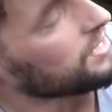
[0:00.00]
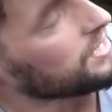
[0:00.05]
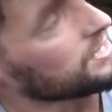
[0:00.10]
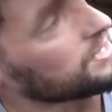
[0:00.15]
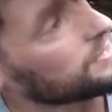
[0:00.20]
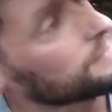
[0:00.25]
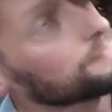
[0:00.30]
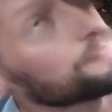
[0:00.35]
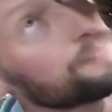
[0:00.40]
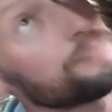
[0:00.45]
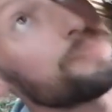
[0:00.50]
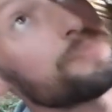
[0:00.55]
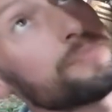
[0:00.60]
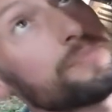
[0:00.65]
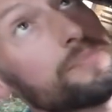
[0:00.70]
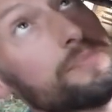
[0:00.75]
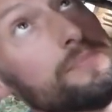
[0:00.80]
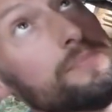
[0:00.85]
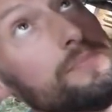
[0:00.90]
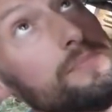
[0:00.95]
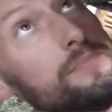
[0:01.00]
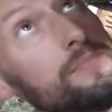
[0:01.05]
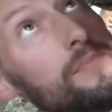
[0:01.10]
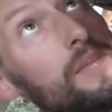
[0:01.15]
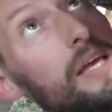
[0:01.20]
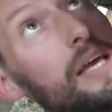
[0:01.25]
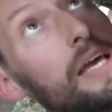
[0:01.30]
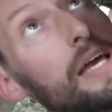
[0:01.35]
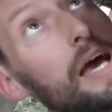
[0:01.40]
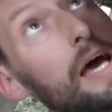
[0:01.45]
neat
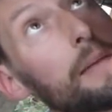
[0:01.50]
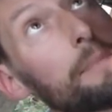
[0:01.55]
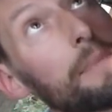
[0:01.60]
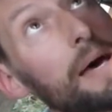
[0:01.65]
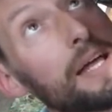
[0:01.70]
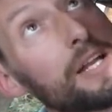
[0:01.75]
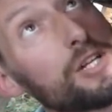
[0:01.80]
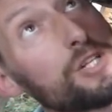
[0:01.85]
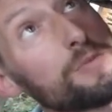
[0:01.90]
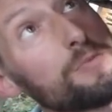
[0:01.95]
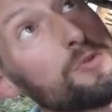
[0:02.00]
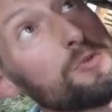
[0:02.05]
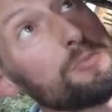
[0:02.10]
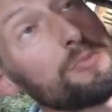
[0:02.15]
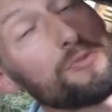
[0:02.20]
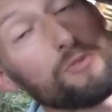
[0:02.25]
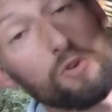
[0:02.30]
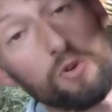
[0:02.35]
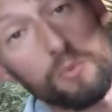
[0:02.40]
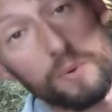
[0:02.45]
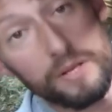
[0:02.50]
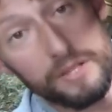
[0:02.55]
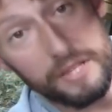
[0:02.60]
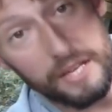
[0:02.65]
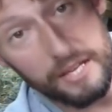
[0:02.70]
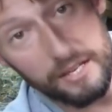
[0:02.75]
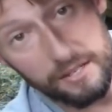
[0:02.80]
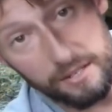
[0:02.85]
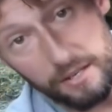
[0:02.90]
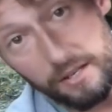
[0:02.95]
and manageable before we
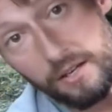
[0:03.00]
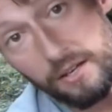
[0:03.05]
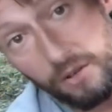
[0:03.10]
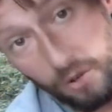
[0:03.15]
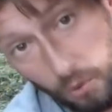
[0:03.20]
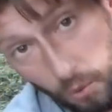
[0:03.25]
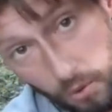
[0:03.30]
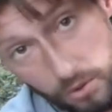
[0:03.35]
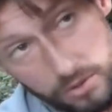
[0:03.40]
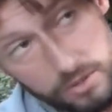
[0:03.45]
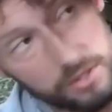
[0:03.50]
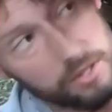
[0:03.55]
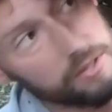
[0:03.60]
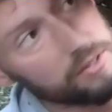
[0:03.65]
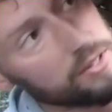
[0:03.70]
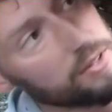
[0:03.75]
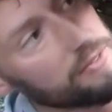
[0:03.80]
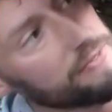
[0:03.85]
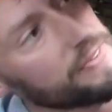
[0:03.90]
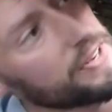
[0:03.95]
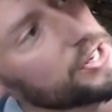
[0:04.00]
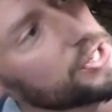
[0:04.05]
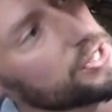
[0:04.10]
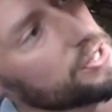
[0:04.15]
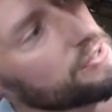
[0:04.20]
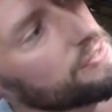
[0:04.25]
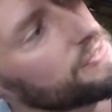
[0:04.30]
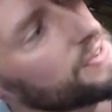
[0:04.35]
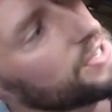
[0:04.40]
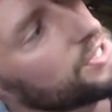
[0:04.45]
then go on to the
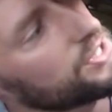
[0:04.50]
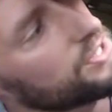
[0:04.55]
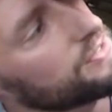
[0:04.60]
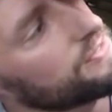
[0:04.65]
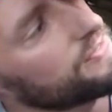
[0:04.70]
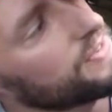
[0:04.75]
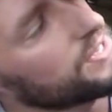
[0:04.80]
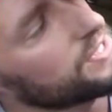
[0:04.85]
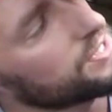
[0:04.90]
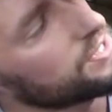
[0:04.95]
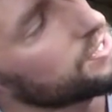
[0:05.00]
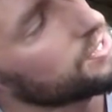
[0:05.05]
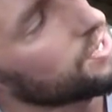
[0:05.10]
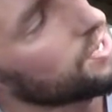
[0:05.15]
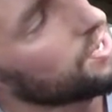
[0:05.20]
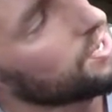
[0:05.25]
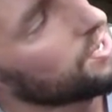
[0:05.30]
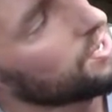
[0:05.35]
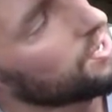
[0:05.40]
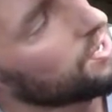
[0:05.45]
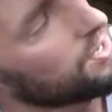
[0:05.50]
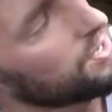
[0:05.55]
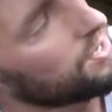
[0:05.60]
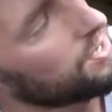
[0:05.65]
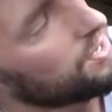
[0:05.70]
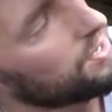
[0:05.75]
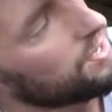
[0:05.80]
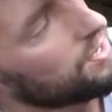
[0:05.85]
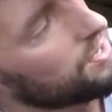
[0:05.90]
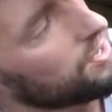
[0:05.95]
finishing phases
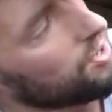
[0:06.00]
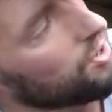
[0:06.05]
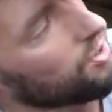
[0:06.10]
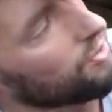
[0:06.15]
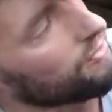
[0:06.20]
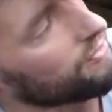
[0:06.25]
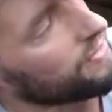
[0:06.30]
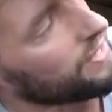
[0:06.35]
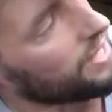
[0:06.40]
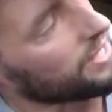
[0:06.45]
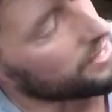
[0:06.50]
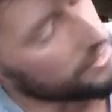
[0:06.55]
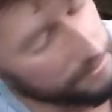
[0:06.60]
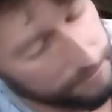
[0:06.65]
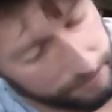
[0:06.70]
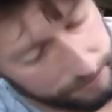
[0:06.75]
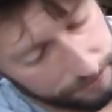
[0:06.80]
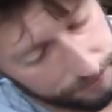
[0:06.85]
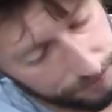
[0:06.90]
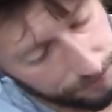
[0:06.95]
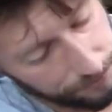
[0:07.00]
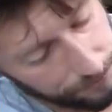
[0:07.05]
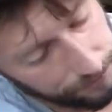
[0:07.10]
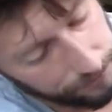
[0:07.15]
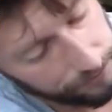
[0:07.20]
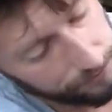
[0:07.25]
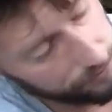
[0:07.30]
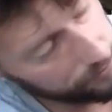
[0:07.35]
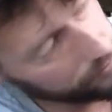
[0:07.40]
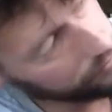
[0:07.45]
of that.
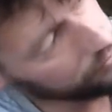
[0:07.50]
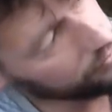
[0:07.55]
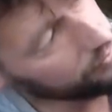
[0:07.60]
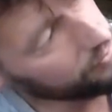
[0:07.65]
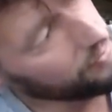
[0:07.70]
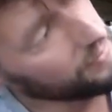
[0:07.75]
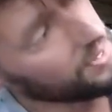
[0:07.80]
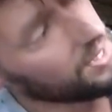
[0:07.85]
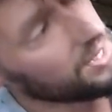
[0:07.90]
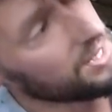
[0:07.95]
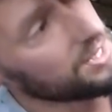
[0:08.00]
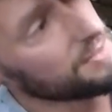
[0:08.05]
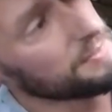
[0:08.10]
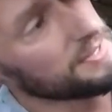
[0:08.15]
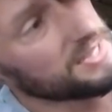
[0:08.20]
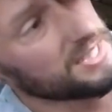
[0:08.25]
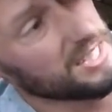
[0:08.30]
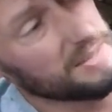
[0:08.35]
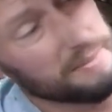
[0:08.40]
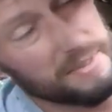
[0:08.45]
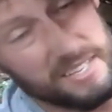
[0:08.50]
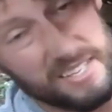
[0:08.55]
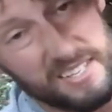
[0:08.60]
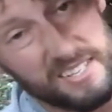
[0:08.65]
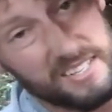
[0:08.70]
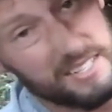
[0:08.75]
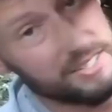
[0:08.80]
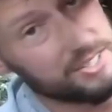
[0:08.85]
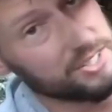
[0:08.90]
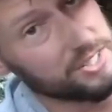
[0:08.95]
In the meantime,
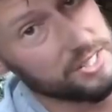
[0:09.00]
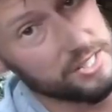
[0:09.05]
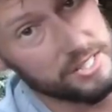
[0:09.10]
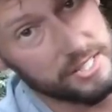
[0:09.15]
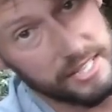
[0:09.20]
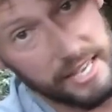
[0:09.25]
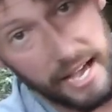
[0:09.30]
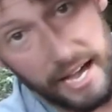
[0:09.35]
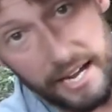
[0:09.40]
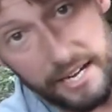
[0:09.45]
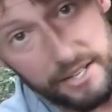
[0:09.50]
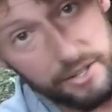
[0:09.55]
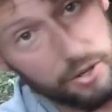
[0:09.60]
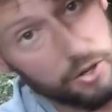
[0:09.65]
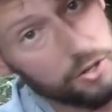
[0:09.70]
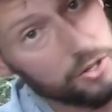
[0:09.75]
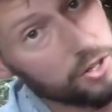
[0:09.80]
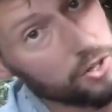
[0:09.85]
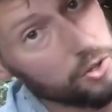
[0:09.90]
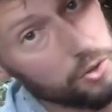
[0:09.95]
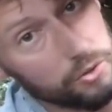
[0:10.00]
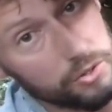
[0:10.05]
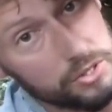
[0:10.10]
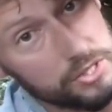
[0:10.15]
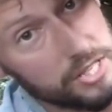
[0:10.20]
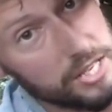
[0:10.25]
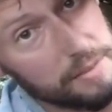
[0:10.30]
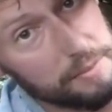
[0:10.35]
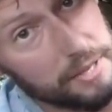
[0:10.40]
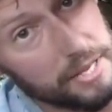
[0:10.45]
it's just carry on along the
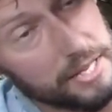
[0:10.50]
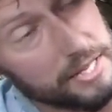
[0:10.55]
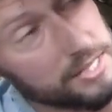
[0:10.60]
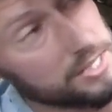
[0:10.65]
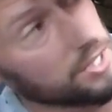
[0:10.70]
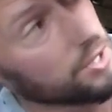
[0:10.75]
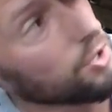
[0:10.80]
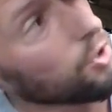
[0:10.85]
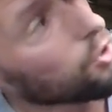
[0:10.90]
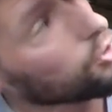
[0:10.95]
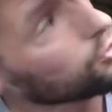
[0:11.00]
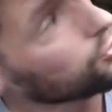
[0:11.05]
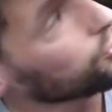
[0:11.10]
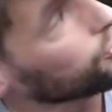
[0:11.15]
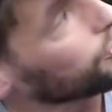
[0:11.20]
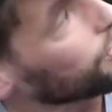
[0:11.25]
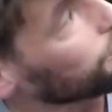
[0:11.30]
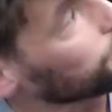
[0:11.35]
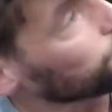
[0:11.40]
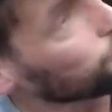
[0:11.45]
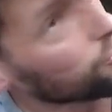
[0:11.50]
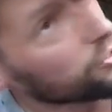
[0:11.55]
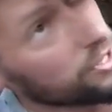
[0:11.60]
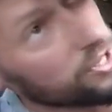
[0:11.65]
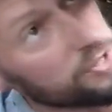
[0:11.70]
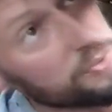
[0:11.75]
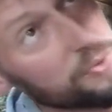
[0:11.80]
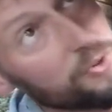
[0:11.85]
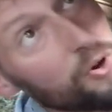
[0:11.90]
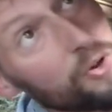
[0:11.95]
same line. It's a long drawn out
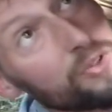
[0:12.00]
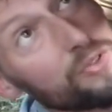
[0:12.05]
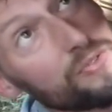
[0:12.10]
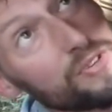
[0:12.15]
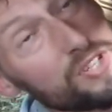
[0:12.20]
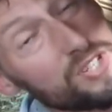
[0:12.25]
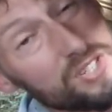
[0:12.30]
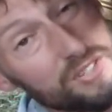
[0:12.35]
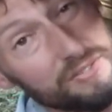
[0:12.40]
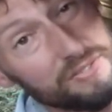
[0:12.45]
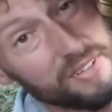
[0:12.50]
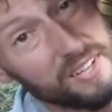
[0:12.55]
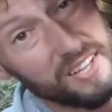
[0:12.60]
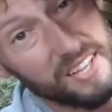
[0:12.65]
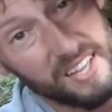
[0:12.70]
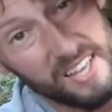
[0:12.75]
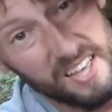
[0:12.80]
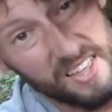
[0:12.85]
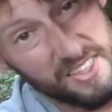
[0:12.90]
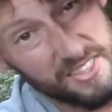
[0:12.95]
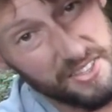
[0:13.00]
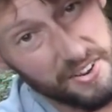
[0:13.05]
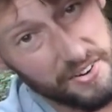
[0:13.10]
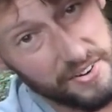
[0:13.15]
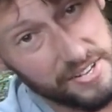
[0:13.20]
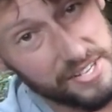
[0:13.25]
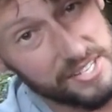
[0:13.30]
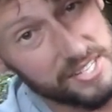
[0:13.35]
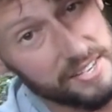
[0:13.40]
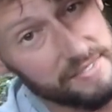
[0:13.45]
process. We've got in the region of
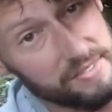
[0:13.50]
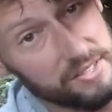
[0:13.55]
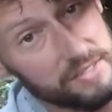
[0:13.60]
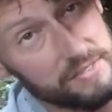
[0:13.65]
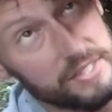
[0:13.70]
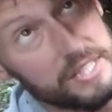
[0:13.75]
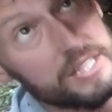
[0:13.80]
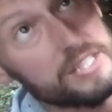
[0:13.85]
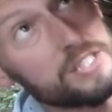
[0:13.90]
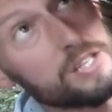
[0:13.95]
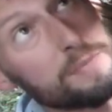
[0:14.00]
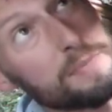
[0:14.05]
37 of these